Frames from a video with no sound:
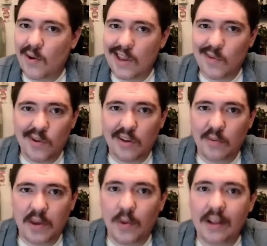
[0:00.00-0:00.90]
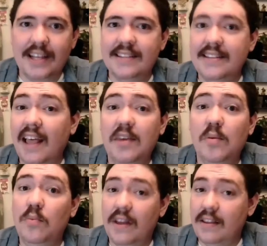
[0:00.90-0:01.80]
will be willing to tell you
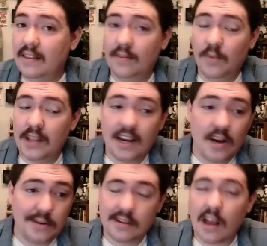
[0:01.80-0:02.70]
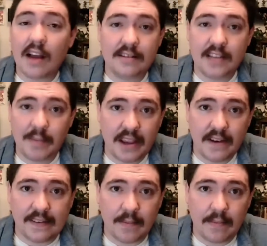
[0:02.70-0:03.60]
that when they know a stock is coming out of
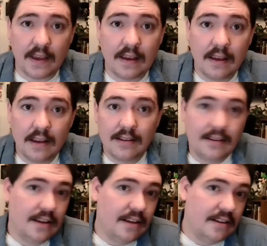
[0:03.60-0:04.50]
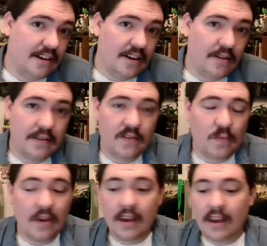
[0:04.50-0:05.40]
something. And
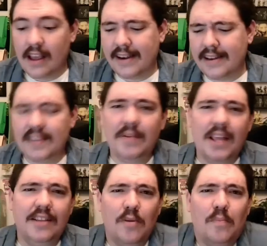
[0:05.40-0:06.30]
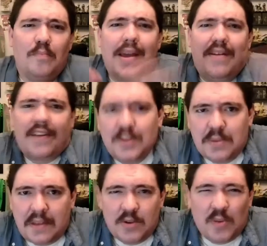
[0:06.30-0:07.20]
it doesn't even don't make friends with
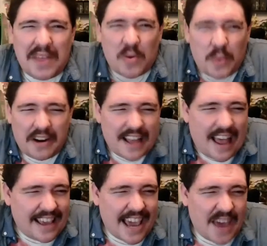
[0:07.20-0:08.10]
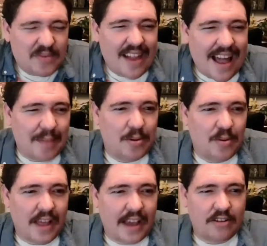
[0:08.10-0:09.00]
them. Don't be that weird guy at GameStop who
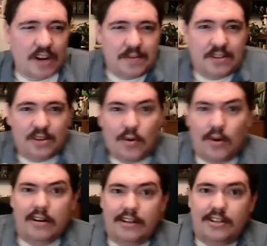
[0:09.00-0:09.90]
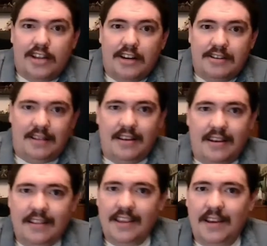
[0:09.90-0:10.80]
creeps in the corner and stares at the
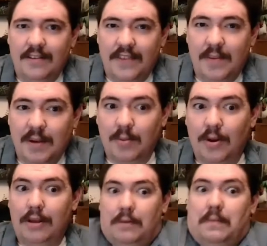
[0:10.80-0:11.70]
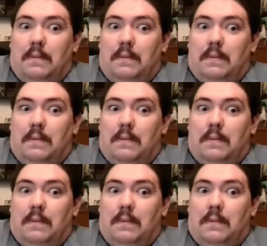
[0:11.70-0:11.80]
female employee like,